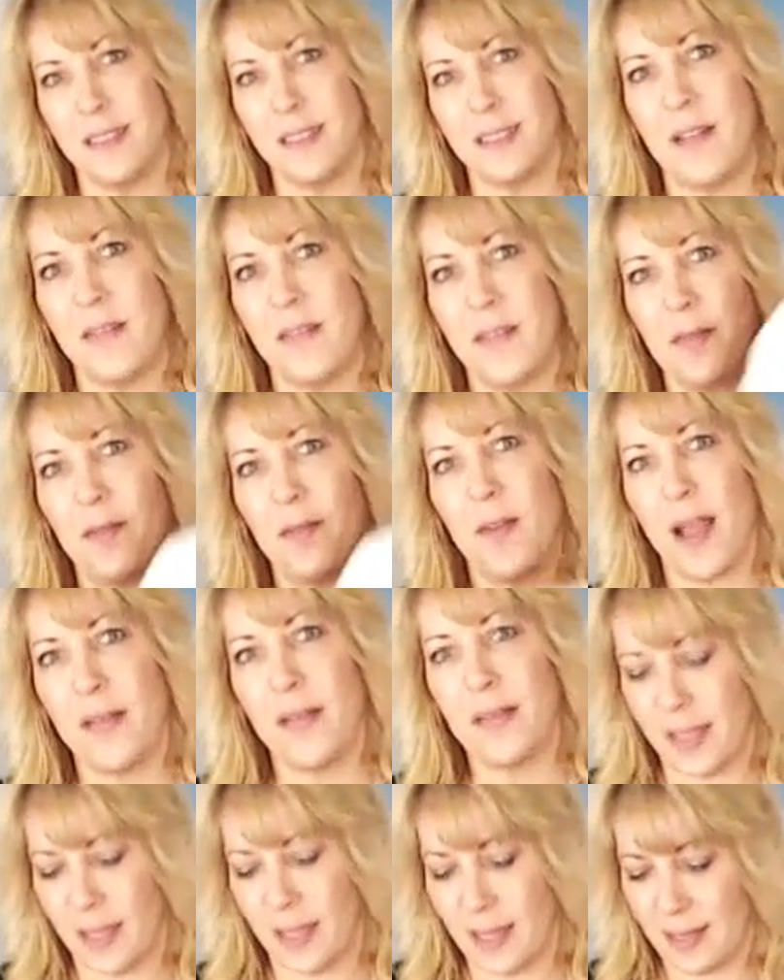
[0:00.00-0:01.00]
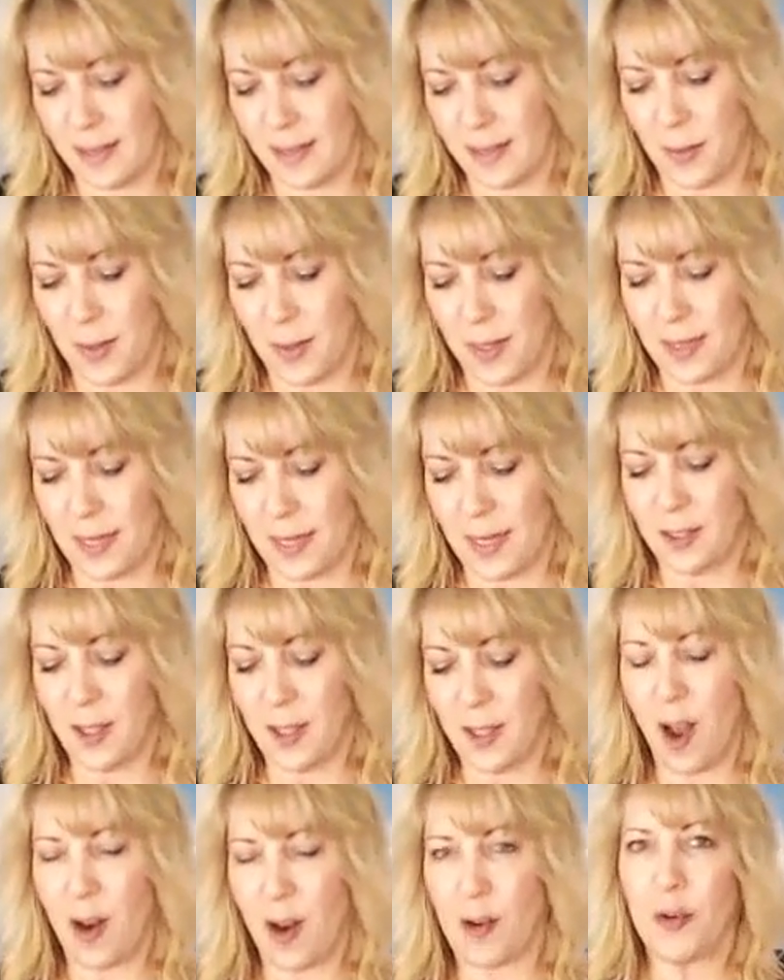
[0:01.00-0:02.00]
and 75 cents. So was it
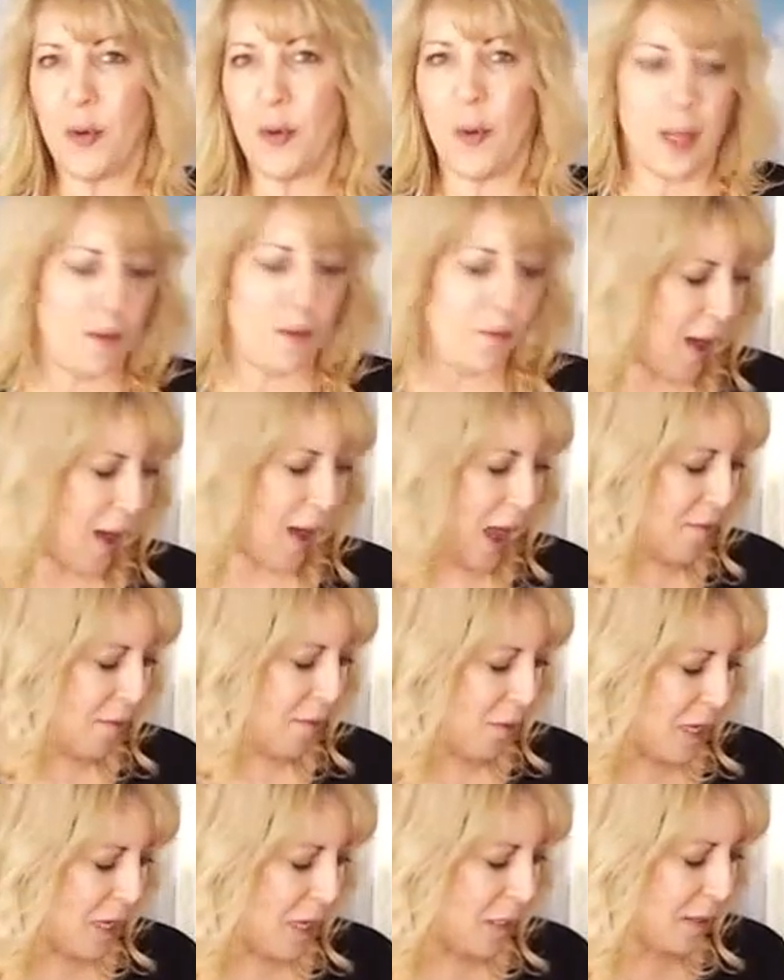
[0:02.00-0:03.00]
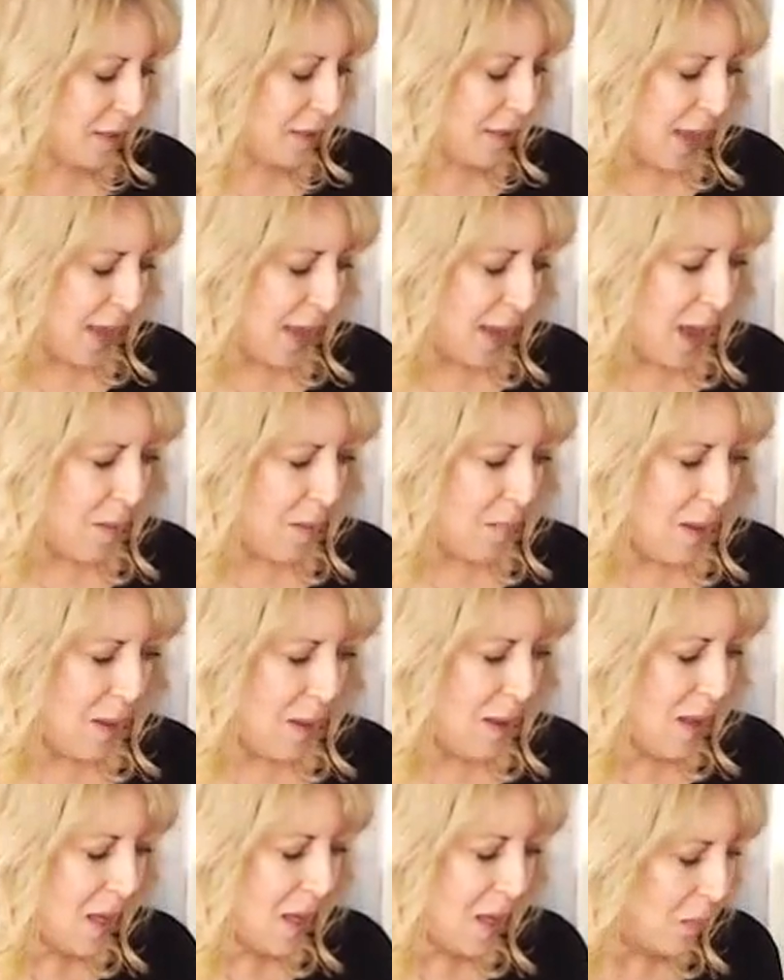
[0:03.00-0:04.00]
$1.25 for each setup?
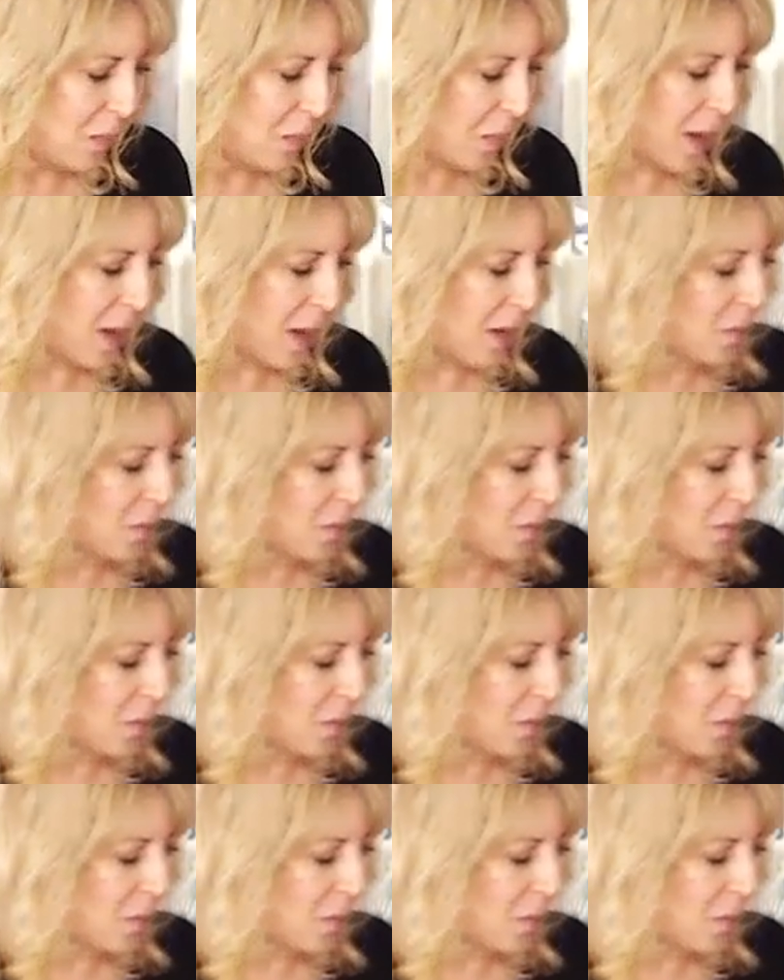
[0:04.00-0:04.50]
But